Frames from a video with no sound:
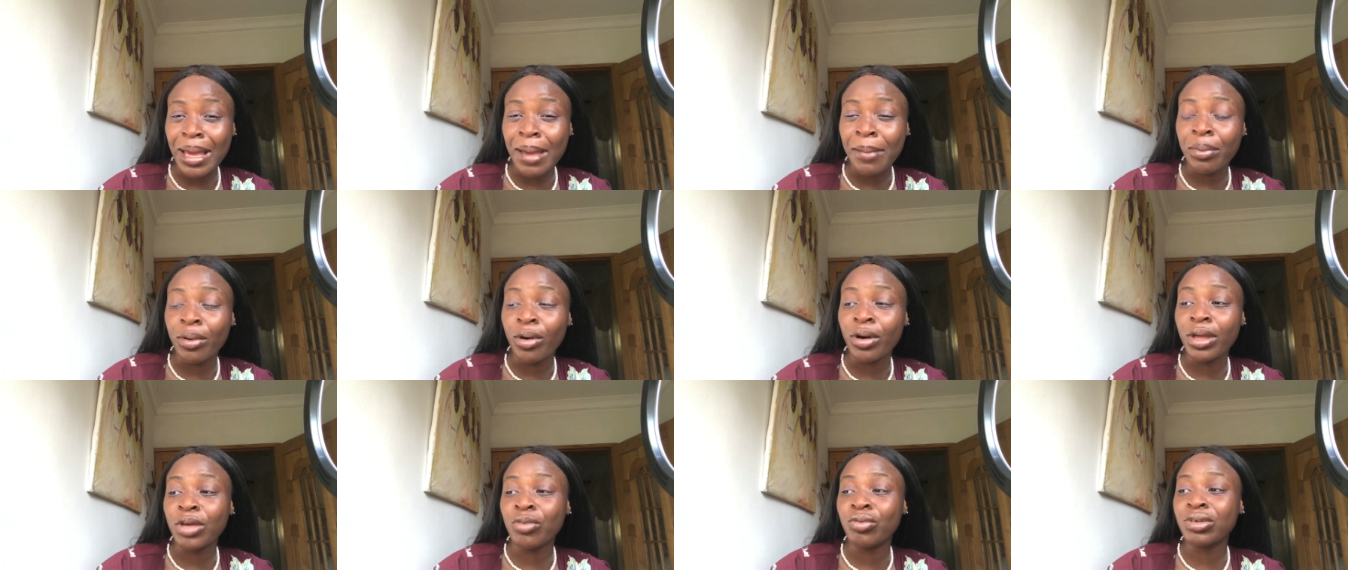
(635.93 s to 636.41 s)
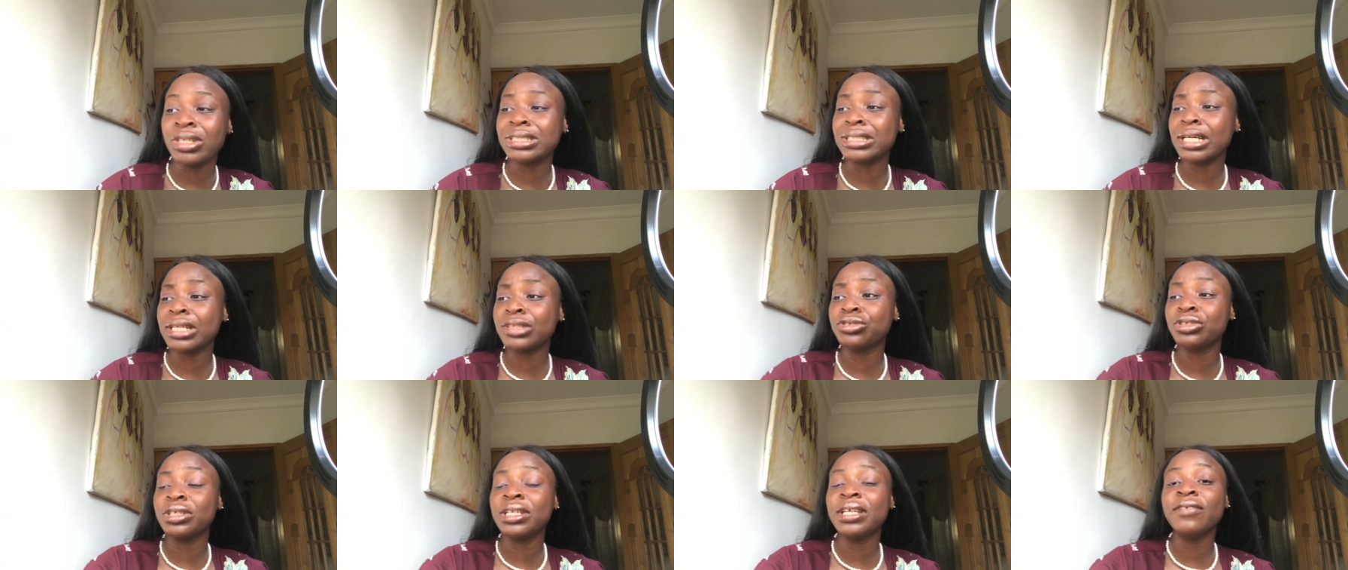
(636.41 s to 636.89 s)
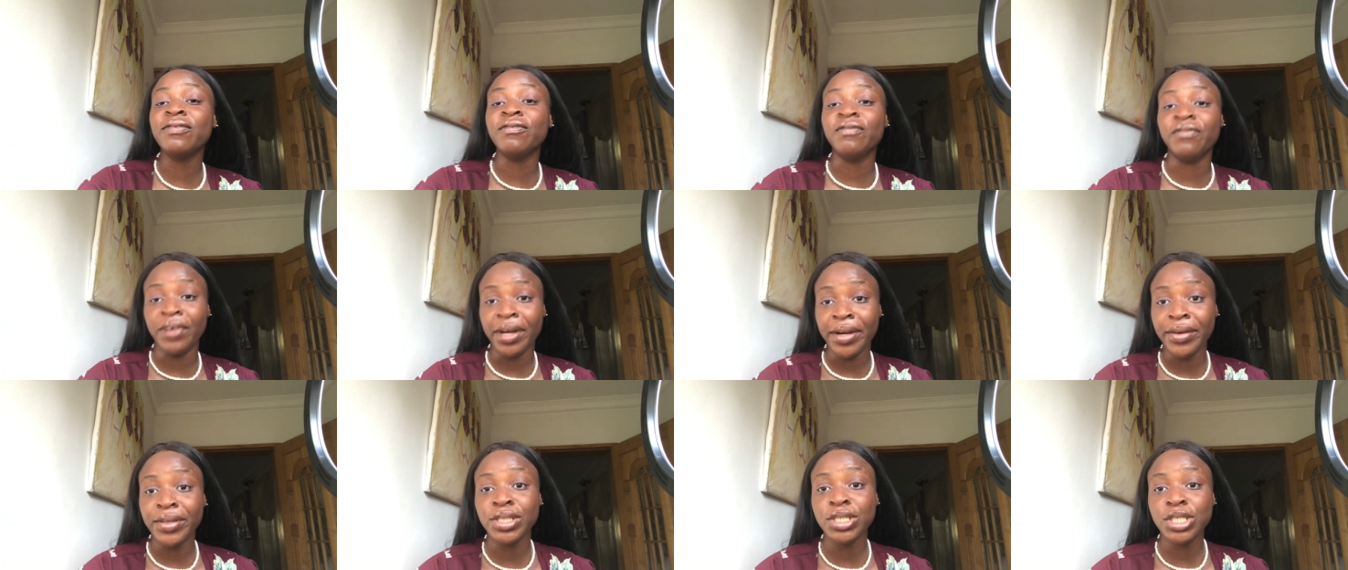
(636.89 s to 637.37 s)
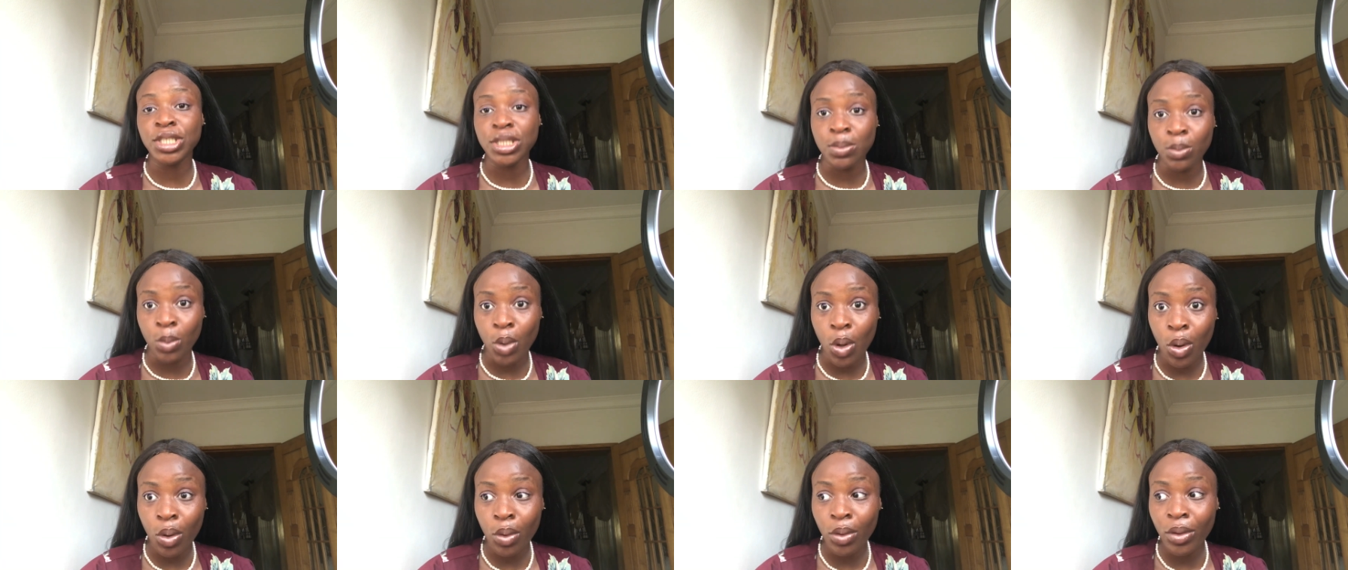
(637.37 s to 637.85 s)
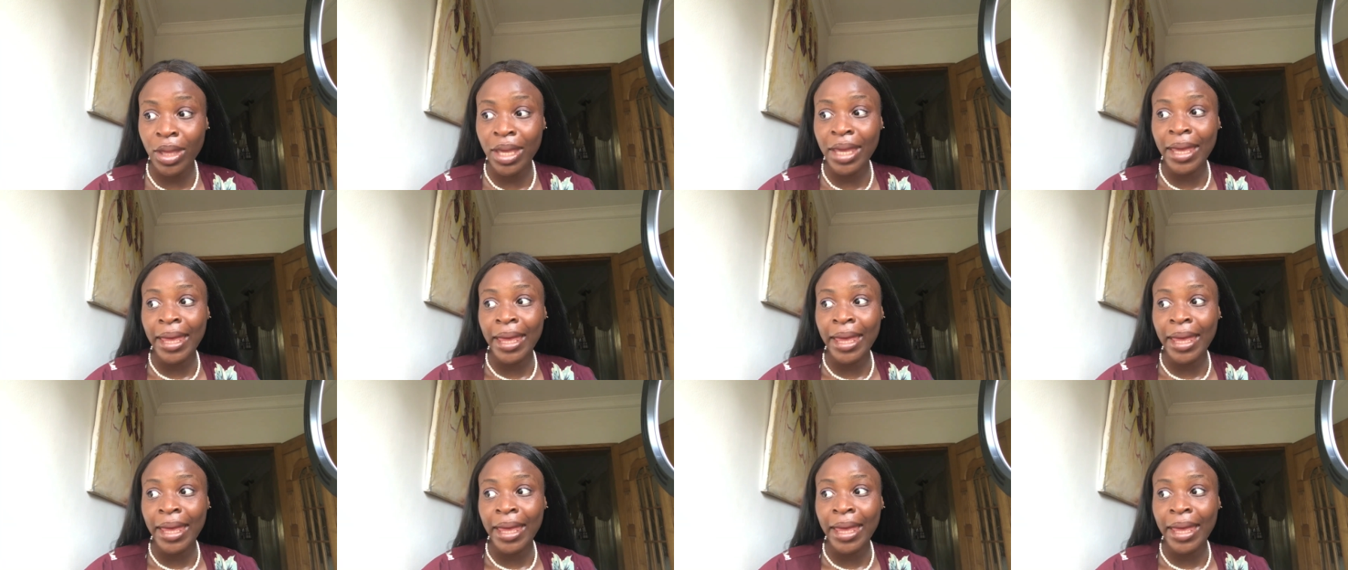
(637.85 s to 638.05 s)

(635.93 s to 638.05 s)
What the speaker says: but it was actually very small.